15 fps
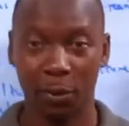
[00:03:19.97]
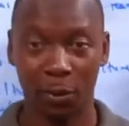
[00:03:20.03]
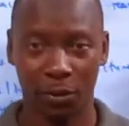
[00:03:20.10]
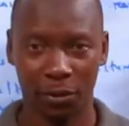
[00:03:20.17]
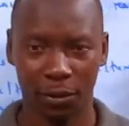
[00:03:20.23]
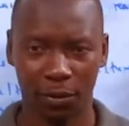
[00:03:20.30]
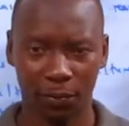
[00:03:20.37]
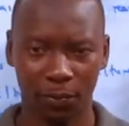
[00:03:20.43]

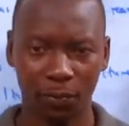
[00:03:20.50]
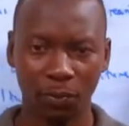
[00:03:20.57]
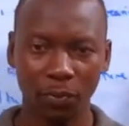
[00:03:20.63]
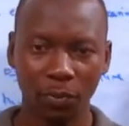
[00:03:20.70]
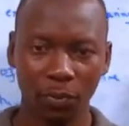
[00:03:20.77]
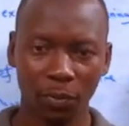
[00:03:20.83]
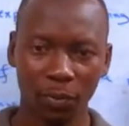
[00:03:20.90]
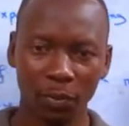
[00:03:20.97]
mostly
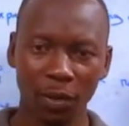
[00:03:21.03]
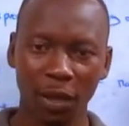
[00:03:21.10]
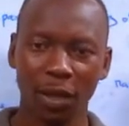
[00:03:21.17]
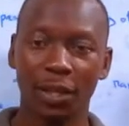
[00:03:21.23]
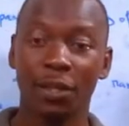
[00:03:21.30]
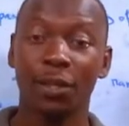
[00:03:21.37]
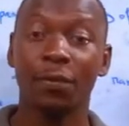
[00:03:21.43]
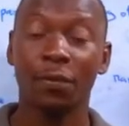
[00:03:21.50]

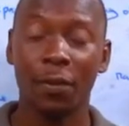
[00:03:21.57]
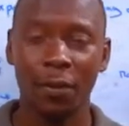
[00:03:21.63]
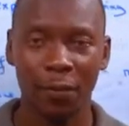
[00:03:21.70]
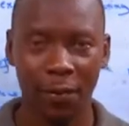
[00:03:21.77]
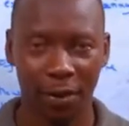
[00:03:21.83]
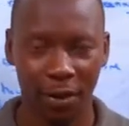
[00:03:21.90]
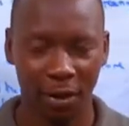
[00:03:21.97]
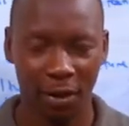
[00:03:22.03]
is
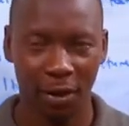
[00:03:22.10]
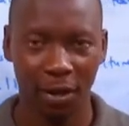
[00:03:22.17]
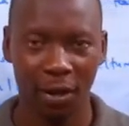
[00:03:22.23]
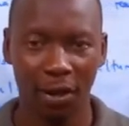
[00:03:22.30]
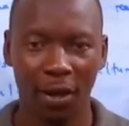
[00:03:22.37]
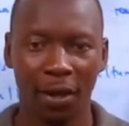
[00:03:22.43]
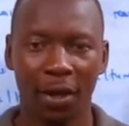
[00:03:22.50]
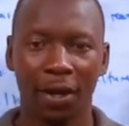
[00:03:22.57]
involving
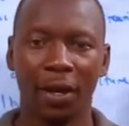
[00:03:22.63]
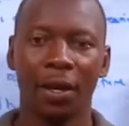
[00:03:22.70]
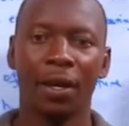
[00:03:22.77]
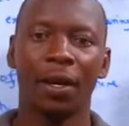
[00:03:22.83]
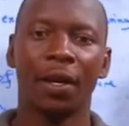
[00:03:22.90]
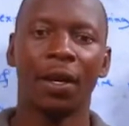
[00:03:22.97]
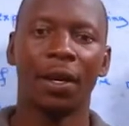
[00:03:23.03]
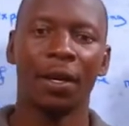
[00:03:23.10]

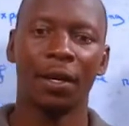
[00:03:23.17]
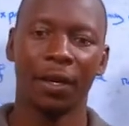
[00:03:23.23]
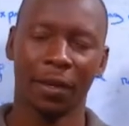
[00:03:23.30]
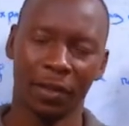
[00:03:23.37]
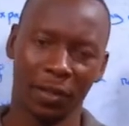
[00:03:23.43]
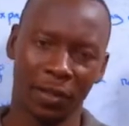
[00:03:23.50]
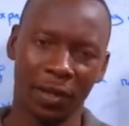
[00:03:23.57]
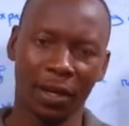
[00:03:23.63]

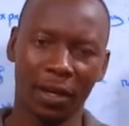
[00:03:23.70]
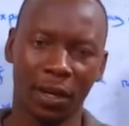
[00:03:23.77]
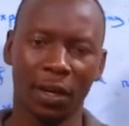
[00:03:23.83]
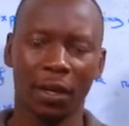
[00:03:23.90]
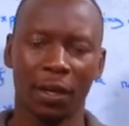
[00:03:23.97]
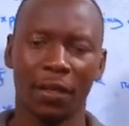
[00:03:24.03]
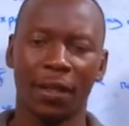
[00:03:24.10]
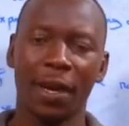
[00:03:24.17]
in
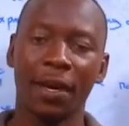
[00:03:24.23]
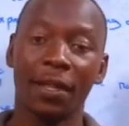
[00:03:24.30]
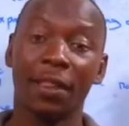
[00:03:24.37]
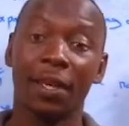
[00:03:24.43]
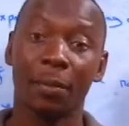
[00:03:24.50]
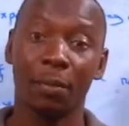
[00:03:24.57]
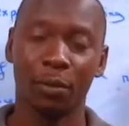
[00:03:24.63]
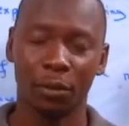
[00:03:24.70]

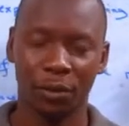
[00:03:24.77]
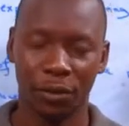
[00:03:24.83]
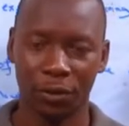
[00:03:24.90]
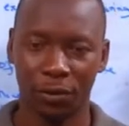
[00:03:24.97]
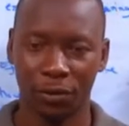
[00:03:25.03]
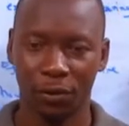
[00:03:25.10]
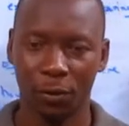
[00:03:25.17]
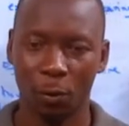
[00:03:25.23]
the
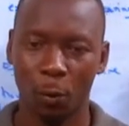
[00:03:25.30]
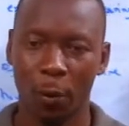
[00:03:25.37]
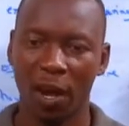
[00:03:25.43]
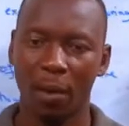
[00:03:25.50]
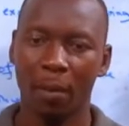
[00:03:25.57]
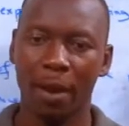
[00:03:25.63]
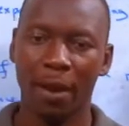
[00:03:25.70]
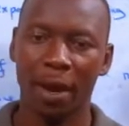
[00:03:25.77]
bushes,
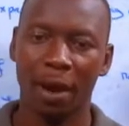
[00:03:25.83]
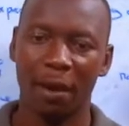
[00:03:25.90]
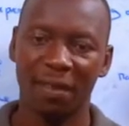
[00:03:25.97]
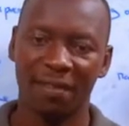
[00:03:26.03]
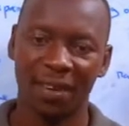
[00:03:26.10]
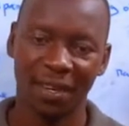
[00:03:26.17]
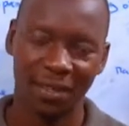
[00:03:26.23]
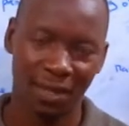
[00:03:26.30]
whereby
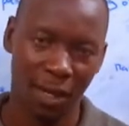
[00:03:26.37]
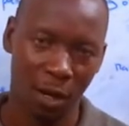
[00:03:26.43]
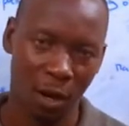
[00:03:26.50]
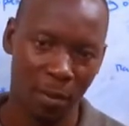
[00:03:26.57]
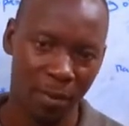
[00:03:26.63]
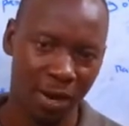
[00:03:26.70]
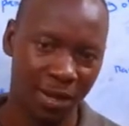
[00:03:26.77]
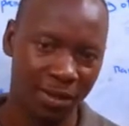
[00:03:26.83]
our father,
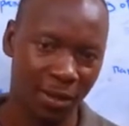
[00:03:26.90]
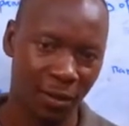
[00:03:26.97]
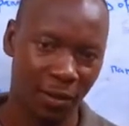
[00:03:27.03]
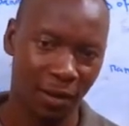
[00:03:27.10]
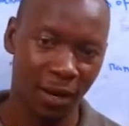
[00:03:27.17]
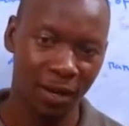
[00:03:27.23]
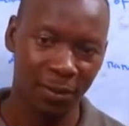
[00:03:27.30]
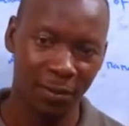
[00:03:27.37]
our mother,
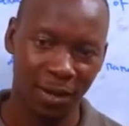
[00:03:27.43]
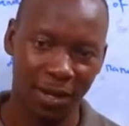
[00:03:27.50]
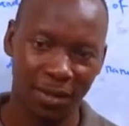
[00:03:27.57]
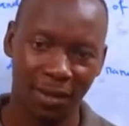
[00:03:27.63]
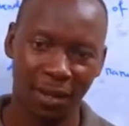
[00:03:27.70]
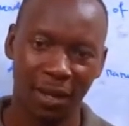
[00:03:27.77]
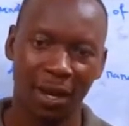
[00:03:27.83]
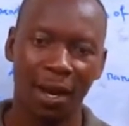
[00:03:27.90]
our
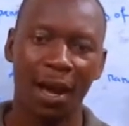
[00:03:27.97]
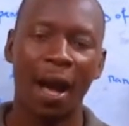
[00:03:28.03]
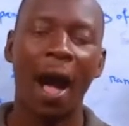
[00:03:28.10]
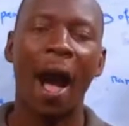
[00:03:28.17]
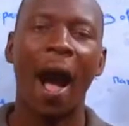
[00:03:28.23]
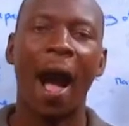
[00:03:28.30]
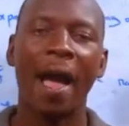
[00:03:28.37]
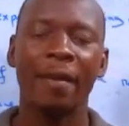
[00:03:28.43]
grandmother
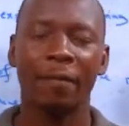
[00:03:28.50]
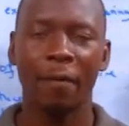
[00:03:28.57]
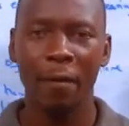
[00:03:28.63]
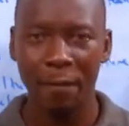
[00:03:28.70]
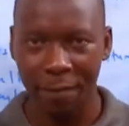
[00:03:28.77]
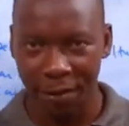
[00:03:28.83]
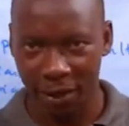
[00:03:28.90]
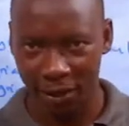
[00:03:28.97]
are
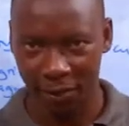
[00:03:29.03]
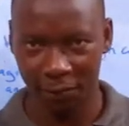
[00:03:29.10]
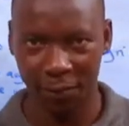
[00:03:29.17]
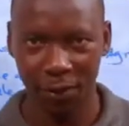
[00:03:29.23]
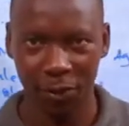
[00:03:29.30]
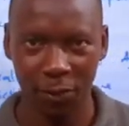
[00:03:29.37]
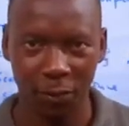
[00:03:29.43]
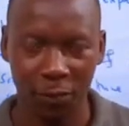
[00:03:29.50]
involving
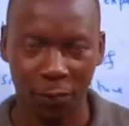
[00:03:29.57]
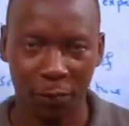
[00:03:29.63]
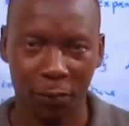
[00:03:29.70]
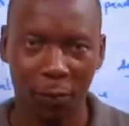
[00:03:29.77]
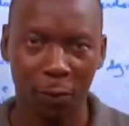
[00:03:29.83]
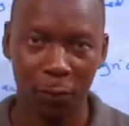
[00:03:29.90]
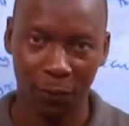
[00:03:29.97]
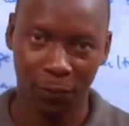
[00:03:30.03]
cultivation of
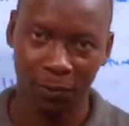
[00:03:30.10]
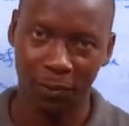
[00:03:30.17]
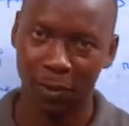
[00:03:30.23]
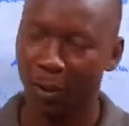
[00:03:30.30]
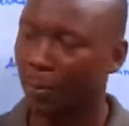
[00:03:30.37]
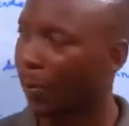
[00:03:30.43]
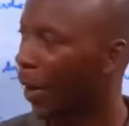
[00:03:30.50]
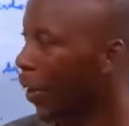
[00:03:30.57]

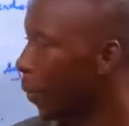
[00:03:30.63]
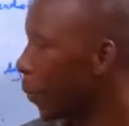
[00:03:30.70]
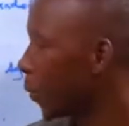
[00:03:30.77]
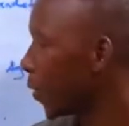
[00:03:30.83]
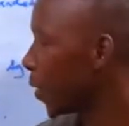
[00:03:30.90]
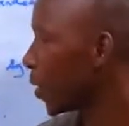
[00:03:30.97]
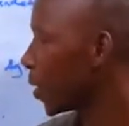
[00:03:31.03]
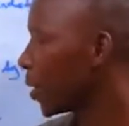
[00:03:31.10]
crops by
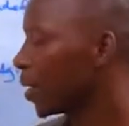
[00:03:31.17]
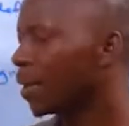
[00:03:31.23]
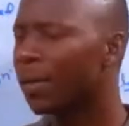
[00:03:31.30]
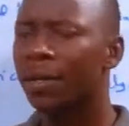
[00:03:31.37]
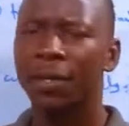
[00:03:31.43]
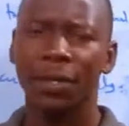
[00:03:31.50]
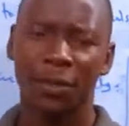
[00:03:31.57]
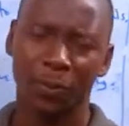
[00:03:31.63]
using
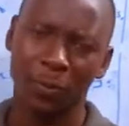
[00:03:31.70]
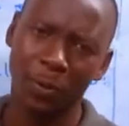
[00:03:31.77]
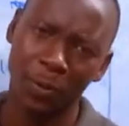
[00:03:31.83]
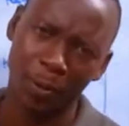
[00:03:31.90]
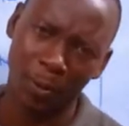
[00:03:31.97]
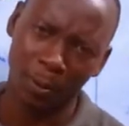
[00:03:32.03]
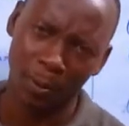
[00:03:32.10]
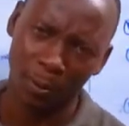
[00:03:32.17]

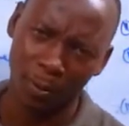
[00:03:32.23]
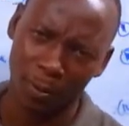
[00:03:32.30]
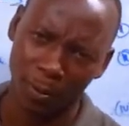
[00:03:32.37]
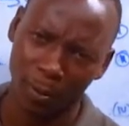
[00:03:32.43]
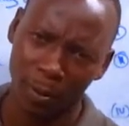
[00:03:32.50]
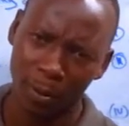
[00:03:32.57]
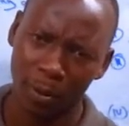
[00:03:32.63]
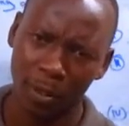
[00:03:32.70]
small